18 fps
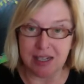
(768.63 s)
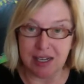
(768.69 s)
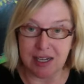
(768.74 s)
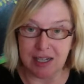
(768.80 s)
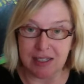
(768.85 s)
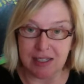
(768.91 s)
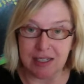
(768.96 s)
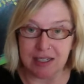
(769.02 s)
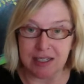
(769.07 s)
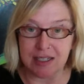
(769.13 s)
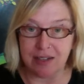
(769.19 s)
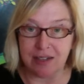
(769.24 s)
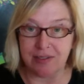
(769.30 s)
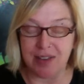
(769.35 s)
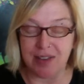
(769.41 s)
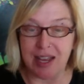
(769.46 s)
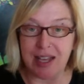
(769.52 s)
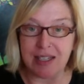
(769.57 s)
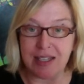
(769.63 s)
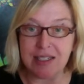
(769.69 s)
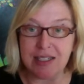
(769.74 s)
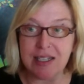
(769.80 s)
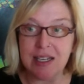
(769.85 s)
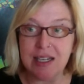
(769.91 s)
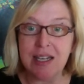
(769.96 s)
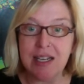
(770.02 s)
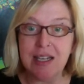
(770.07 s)
in this
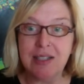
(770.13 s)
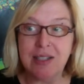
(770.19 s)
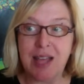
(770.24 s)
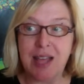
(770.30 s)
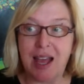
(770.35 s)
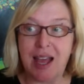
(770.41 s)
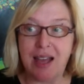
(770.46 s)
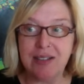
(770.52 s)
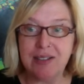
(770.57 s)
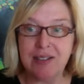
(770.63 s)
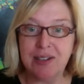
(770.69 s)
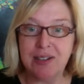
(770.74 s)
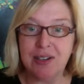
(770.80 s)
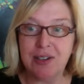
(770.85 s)
event that